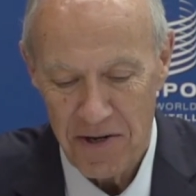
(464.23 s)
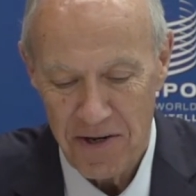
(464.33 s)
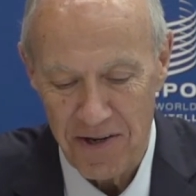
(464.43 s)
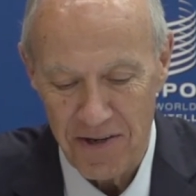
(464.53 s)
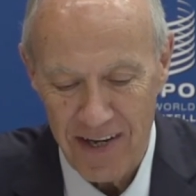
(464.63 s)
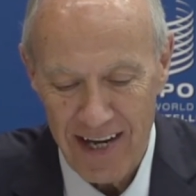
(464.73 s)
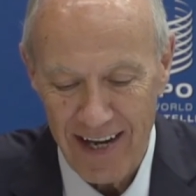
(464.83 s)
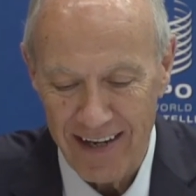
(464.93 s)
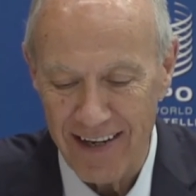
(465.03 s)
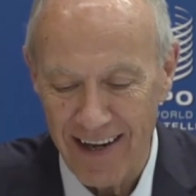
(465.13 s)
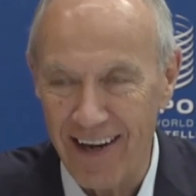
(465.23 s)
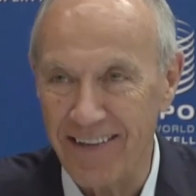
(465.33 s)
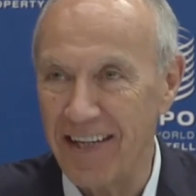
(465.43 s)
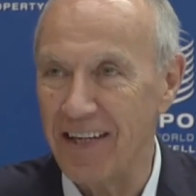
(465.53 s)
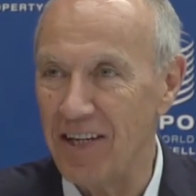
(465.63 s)
you know, and I
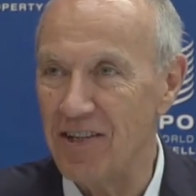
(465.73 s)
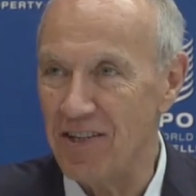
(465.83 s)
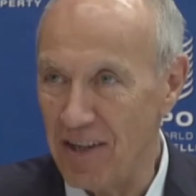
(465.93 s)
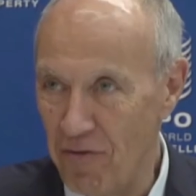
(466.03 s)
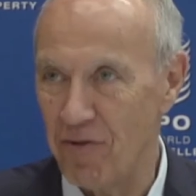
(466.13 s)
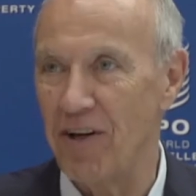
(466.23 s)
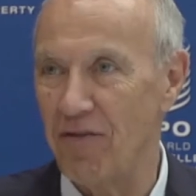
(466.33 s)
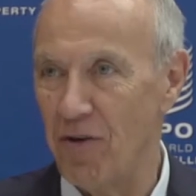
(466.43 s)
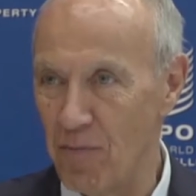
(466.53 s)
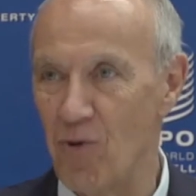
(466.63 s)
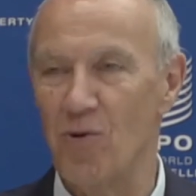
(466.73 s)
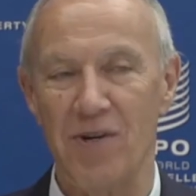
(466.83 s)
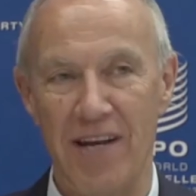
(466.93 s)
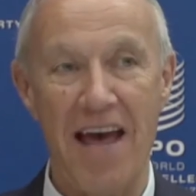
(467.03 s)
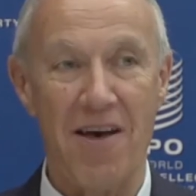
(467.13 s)
think it's different if you're
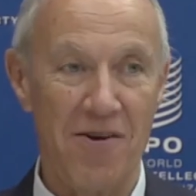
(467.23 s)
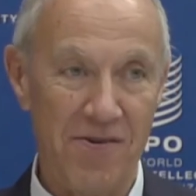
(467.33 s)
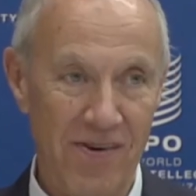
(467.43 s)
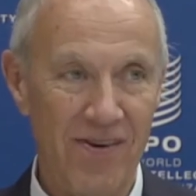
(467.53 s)
born now